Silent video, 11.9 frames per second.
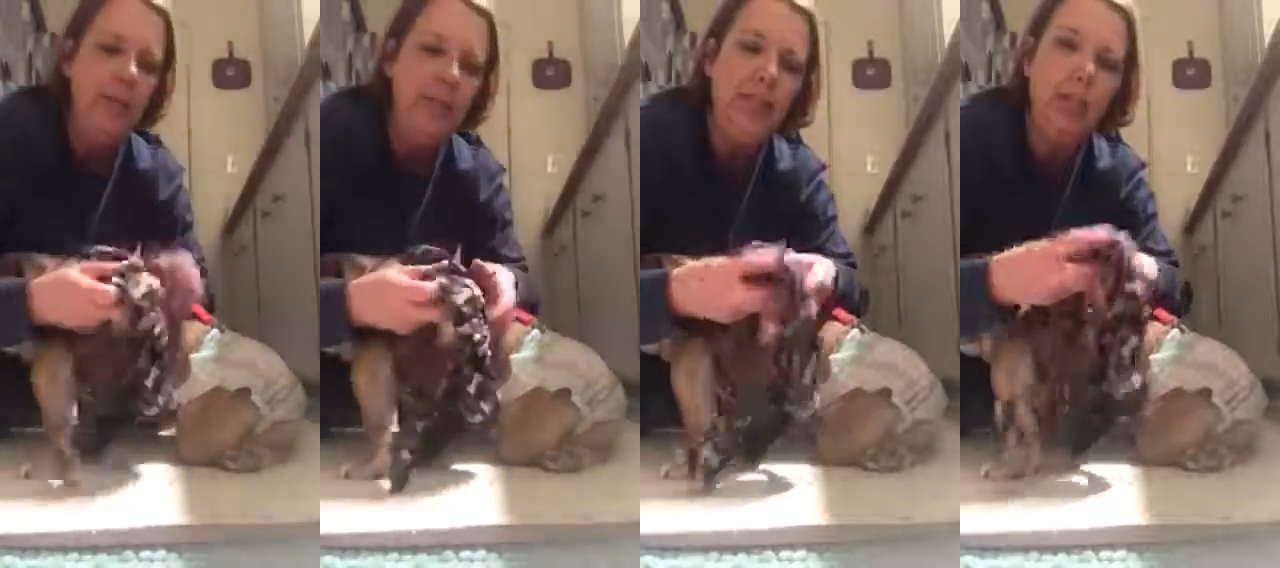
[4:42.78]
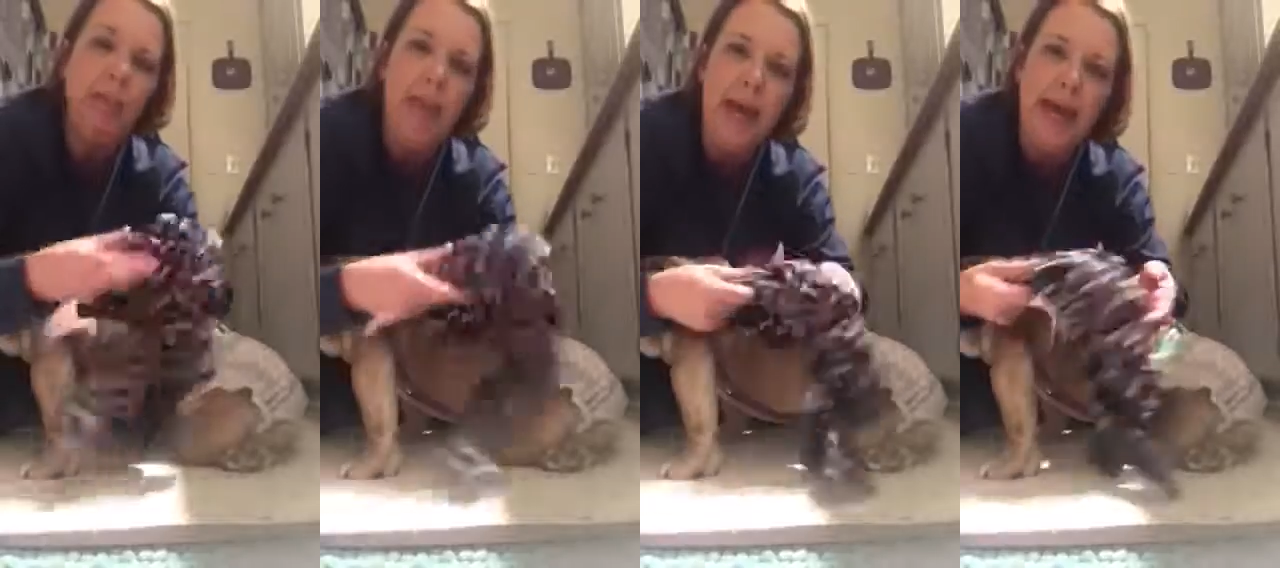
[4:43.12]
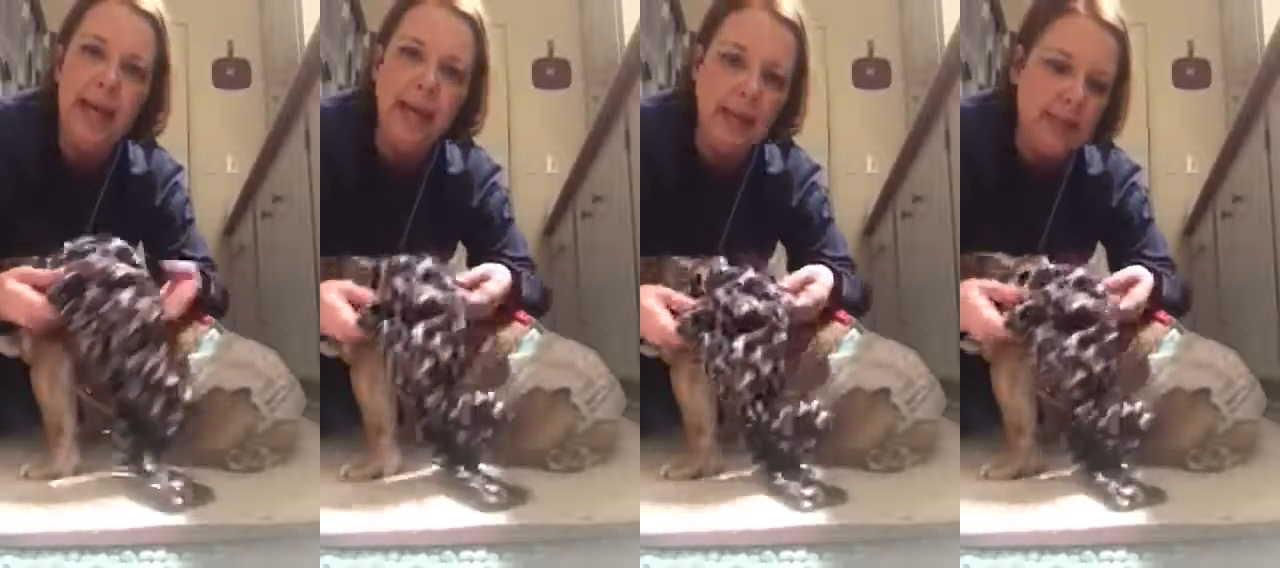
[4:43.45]
These are
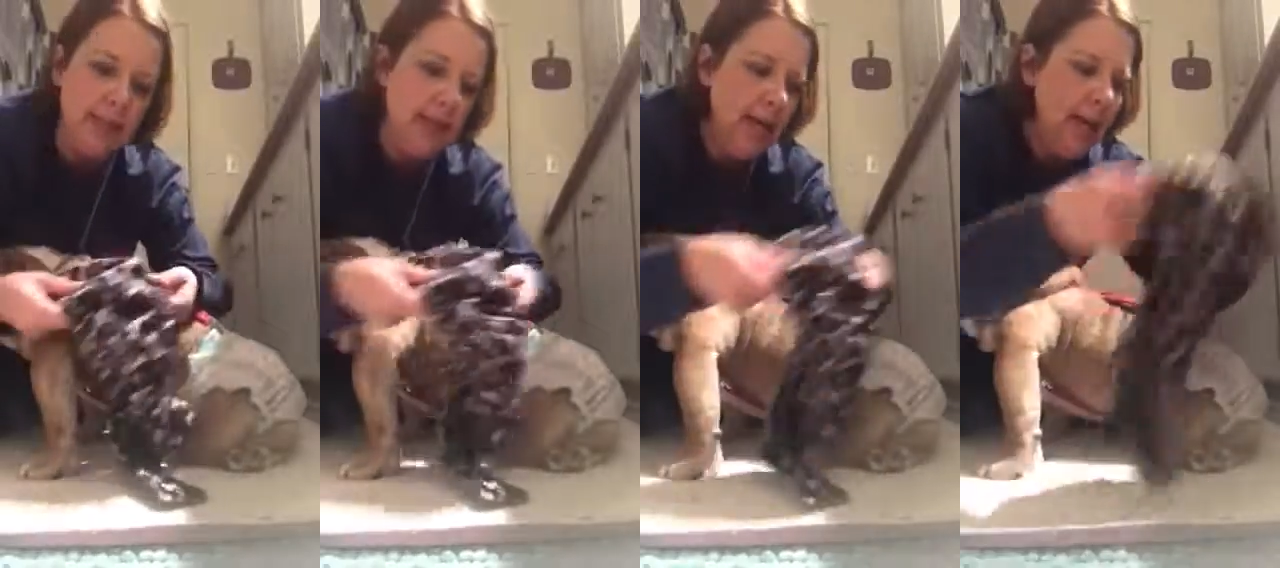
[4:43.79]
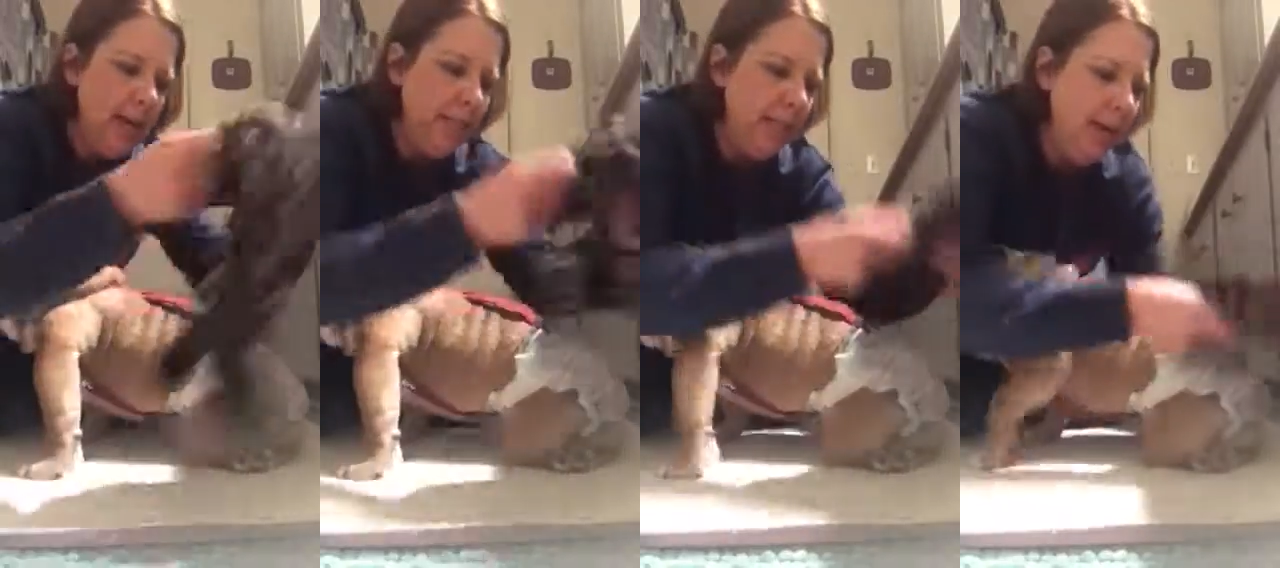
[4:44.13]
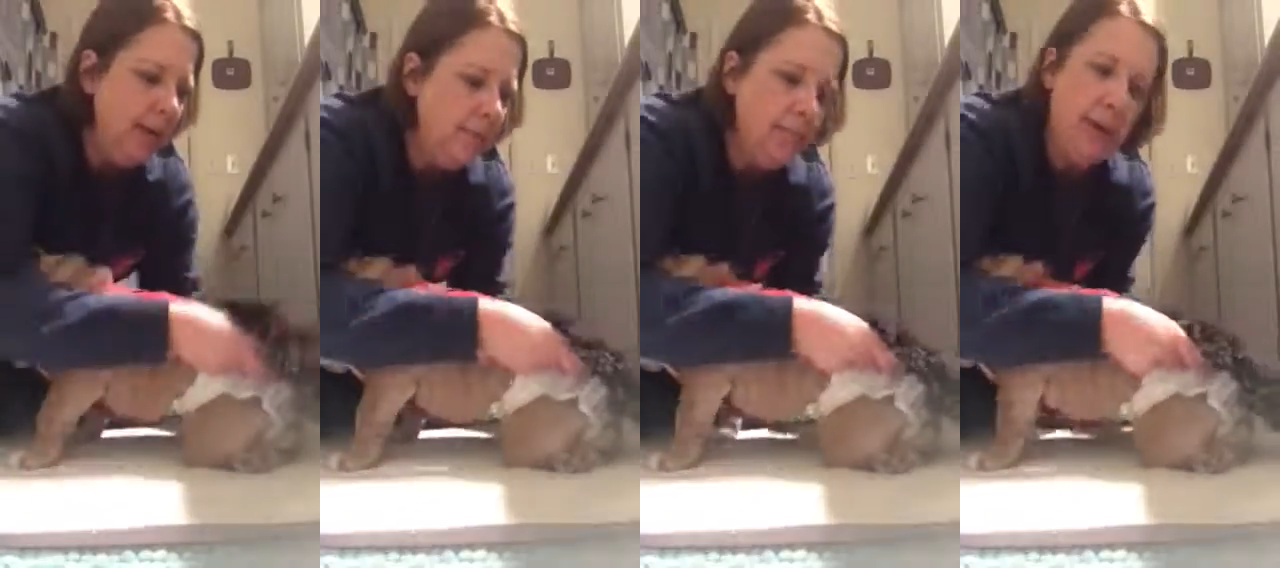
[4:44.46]
pants
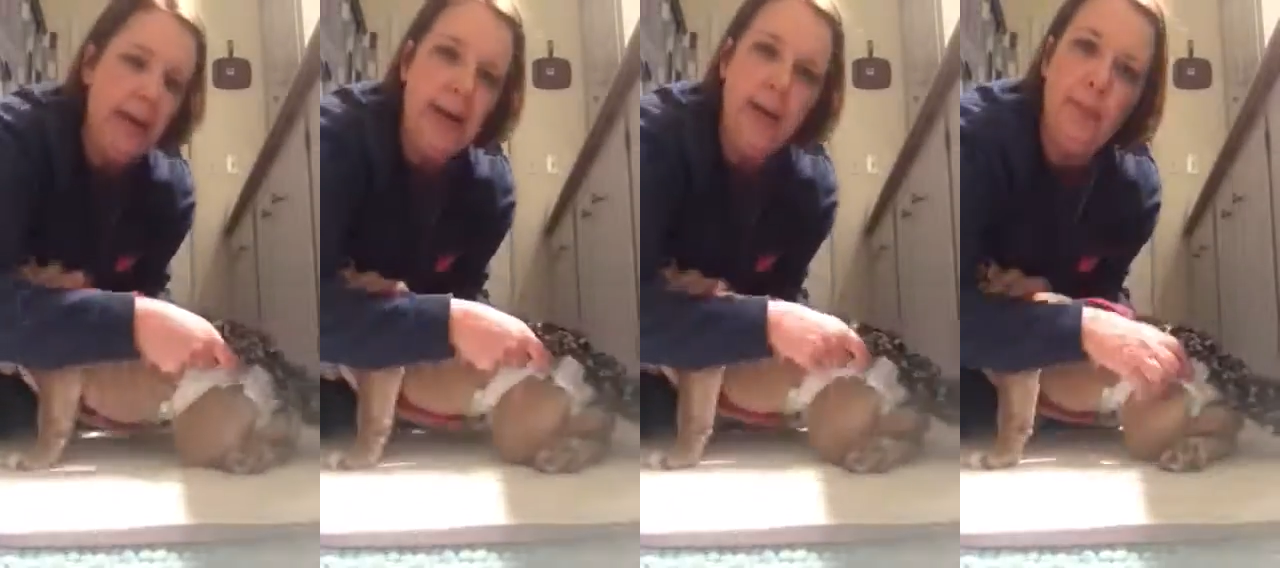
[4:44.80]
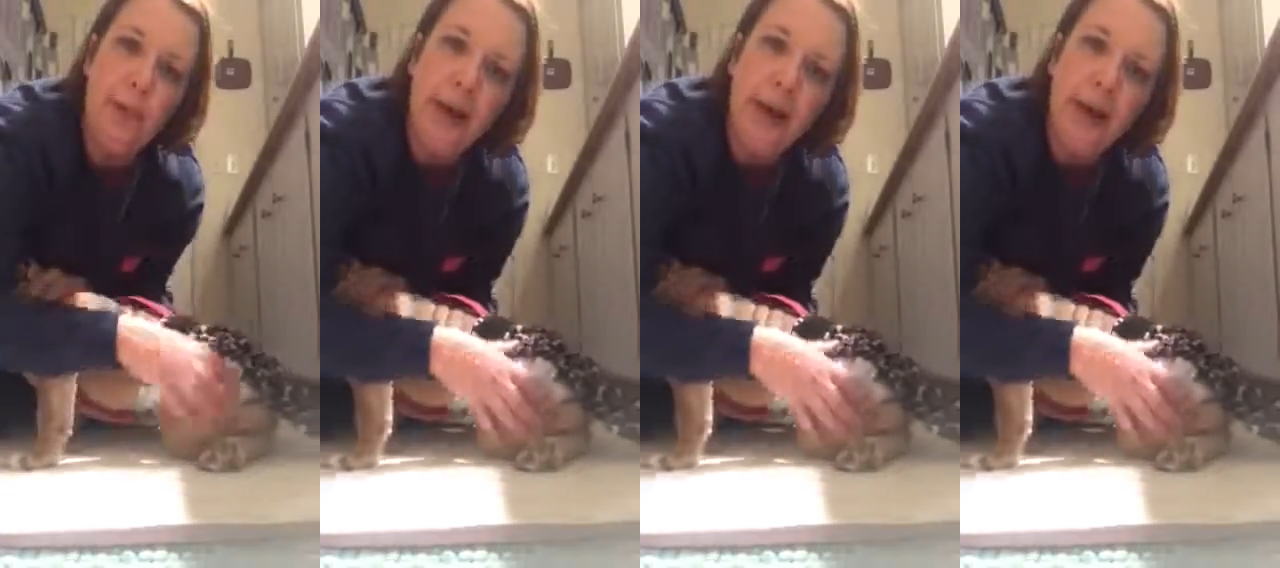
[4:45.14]
made by